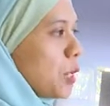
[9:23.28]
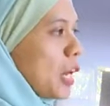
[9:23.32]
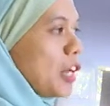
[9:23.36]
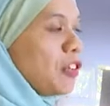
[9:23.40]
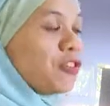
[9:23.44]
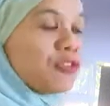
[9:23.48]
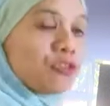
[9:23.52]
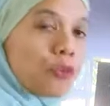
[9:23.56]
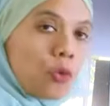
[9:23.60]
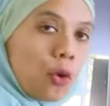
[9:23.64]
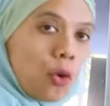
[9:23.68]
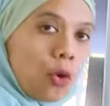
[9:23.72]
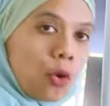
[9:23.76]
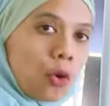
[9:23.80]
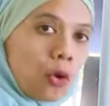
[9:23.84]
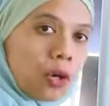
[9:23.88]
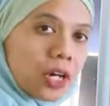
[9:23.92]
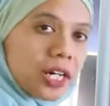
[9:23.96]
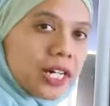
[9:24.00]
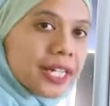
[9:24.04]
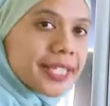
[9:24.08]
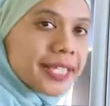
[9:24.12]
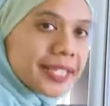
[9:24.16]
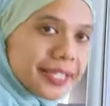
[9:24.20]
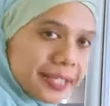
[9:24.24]
can draw
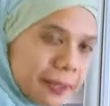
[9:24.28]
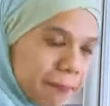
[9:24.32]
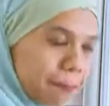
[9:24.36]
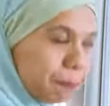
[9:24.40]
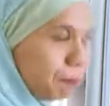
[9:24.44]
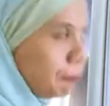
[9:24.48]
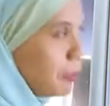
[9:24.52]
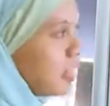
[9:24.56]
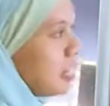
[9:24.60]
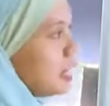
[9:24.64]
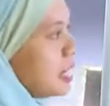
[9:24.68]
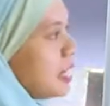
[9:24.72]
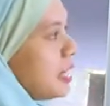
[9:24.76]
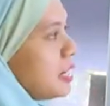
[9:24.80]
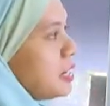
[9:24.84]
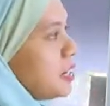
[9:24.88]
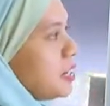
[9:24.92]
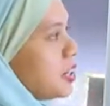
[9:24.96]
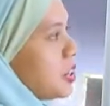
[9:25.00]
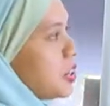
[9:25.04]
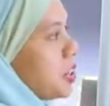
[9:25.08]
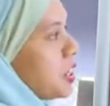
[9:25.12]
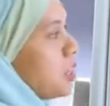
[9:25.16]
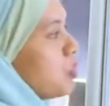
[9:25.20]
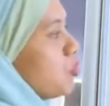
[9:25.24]
a simple
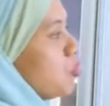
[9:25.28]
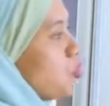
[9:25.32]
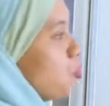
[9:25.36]
decision